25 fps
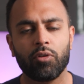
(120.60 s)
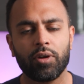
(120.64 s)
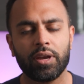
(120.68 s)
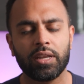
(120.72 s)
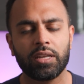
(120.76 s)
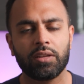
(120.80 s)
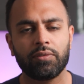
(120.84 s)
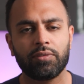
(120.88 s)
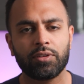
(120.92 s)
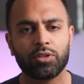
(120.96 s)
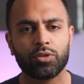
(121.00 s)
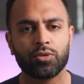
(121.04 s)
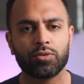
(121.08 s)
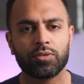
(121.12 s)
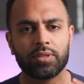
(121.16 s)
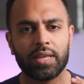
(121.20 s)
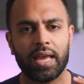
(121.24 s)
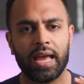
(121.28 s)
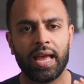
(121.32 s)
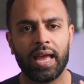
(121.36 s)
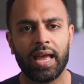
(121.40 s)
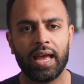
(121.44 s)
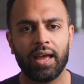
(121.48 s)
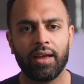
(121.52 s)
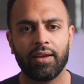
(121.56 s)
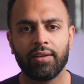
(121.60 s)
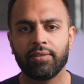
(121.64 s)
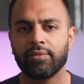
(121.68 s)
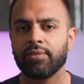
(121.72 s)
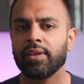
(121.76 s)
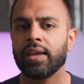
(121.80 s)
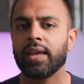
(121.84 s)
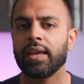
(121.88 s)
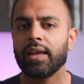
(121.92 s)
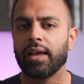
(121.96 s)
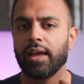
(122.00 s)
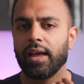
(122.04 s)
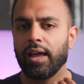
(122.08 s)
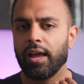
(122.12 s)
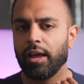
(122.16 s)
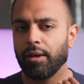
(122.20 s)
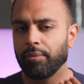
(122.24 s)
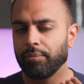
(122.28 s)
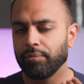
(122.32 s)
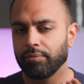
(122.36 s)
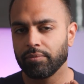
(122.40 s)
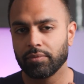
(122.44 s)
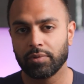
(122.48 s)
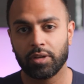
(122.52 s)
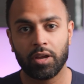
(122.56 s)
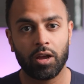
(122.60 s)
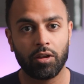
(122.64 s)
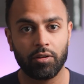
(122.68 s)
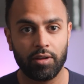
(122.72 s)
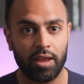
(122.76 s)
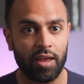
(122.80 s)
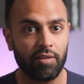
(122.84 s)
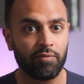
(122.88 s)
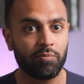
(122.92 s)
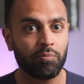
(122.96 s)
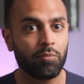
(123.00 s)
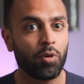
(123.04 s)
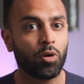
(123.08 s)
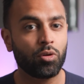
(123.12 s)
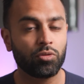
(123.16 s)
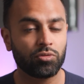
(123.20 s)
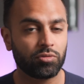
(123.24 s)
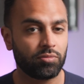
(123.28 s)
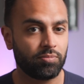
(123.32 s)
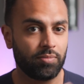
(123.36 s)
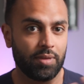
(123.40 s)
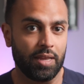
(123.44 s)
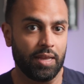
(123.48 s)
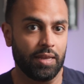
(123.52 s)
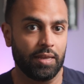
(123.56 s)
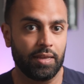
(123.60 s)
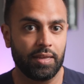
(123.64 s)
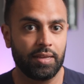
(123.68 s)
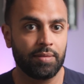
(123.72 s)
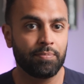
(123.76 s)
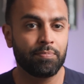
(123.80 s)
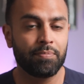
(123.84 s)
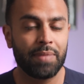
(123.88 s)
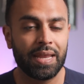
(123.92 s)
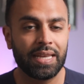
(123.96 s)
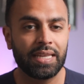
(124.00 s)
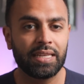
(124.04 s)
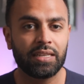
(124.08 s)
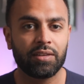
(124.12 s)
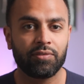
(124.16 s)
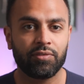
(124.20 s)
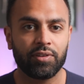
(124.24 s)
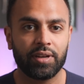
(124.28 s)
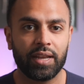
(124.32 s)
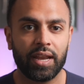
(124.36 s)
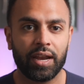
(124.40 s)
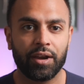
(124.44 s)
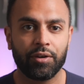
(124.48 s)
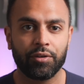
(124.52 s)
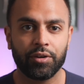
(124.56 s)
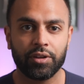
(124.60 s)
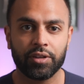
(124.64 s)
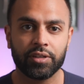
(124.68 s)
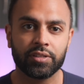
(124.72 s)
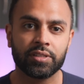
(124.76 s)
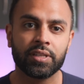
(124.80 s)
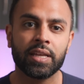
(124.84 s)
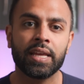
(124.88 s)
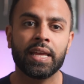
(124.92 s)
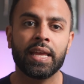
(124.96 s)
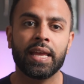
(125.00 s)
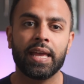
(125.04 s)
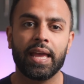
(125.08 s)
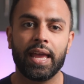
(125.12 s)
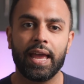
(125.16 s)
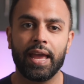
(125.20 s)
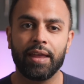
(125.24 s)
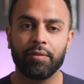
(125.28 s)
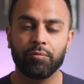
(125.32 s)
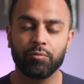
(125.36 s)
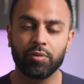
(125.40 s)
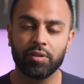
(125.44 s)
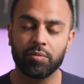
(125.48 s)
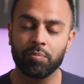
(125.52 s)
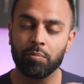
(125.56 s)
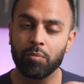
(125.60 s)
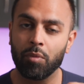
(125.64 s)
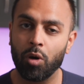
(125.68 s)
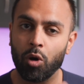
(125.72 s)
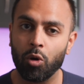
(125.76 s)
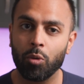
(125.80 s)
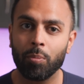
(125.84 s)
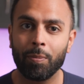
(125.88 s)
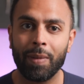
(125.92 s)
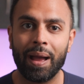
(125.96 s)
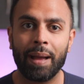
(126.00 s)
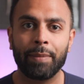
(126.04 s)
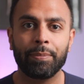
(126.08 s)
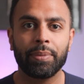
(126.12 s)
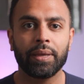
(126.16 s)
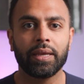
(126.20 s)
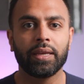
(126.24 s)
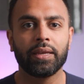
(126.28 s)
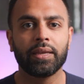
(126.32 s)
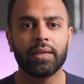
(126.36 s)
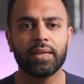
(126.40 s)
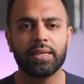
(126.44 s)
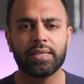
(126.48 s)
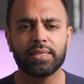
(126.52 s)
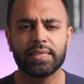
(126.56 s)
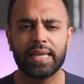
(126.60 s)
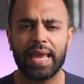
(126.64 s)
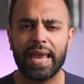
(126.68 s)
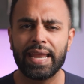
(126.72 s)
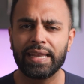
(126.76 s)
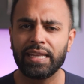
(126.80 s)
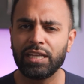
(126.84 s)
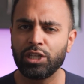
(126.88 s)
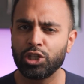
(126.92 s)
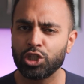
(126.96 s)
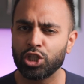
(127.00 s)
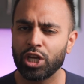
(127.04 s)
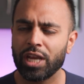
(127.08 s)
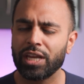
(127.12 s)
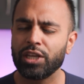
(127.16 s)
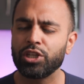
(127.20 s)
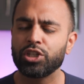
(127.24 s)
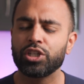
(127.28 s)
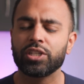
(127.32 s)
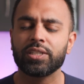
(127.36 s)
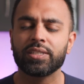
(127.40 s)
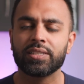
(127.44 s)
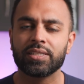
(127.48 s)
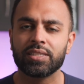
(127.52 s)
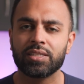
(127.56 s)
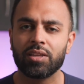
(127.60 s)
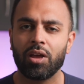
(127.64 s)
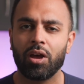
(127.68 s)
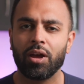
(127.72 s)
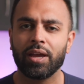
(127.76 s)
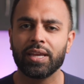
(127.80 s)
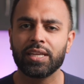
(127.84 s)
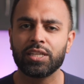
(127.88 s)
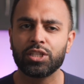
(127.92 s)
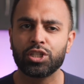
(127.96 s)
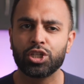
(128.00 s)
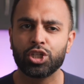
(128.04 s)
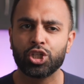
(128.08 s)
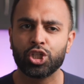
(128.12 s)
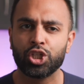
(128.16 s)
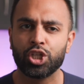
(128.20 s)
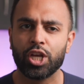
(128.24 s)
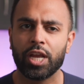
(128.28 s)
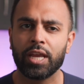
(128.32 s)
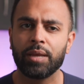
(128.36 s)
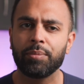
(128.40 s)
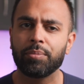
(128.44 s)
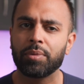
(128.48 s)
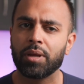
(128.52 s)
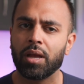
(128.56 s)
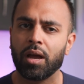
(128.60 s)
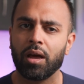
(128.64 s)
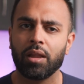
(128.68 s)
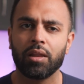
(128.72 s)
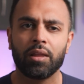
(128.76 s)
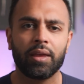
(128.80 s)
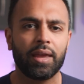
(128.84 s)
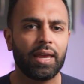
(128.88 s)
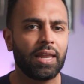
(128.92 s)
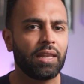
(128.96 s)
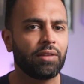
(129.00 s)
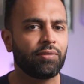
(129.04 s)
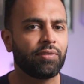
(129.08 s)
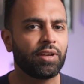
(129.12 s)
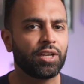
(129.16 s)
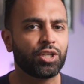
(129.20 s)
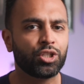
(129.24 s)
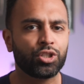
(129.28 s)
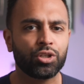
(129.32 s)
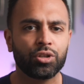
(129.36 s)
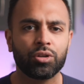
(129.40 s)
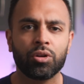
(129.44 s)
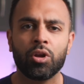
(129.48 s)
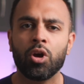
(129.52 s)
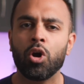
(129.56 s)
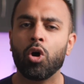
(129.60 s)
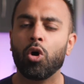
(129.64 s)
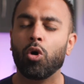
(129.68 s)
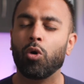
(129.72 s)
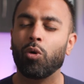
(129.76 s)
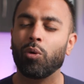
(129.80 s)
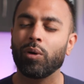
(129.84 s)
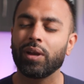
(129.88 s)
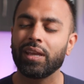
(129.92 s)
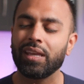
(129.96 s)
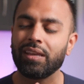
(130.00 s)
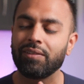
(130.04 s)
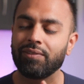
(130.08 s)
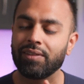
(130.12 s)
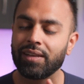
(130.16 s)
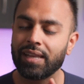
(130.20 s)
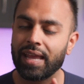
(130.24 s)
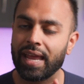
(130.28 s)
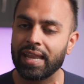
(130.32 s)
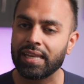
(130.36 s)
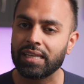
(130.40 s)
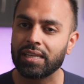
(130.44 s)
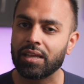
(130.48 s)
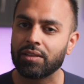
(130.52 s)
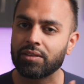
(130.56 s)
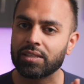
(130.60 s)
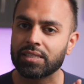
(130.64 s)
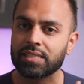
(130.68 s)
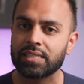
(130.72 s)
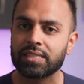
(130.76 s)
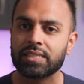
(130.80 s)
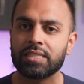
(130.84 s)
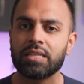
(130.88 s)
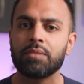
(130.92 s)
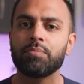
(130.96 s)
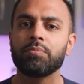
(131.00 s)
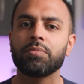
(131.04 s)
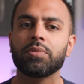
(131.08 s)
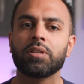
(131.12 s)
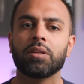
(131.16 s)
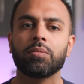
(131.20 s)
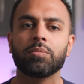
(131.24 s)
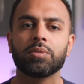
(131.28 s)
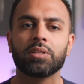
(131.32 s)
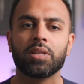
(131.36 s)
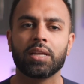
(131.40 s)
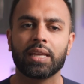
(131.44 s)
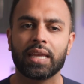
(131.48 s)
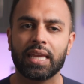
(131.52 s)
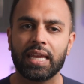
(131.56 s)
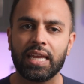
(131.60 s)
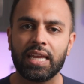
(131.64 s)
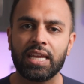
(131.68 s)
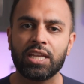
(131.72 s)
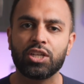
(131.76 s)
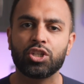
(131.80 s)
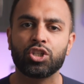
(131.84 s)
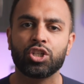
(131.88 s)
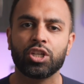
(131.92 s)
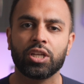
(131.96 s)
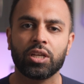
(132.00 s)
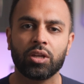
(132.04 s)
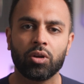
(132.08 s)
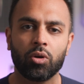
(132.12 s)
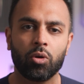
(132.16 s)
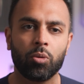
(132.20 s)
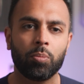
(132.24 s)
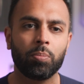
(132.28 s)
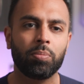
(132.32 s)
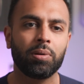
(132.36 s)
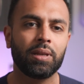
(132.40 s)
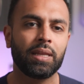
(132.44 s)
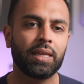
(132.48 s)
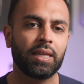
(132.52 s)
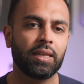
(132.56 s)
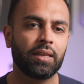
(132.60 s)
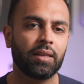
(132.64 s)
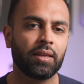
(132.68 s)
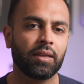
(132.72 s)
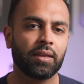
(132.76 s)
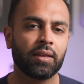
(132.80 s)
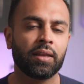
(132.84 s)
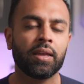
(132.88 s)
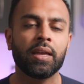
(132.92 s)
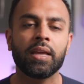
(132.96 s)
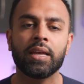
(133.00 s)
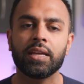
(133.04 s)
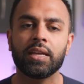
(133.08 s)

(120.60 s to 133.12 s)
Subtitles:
for individuals that have moles in many different areas and with mole mapping, is any change in size, shape, color, elevation, or even any other symptoms like itching or bleeding.